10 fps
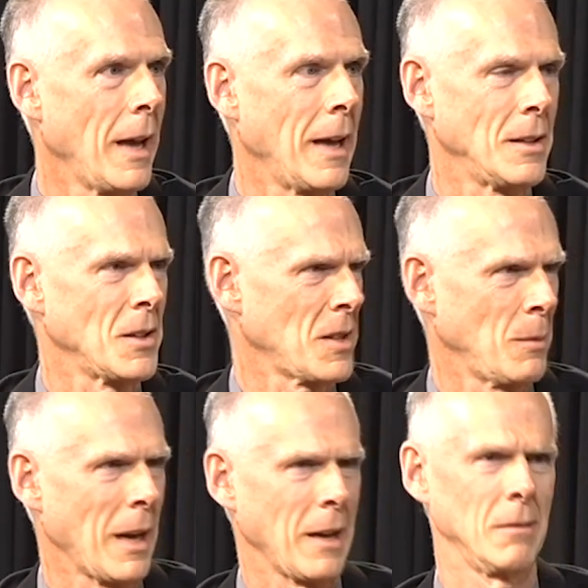and it just
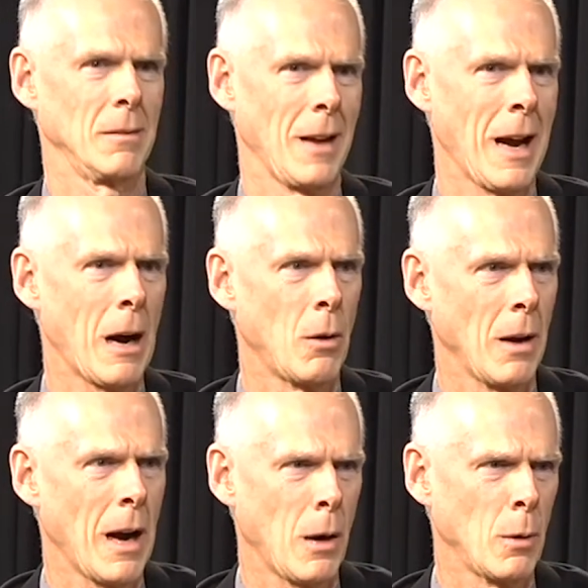seemed like,
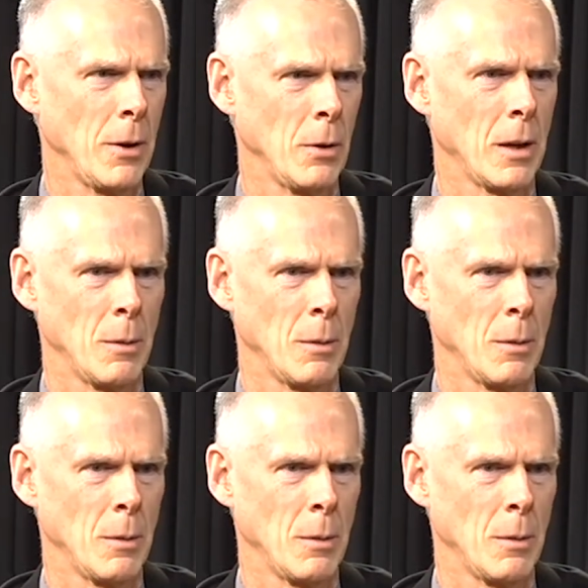how are you going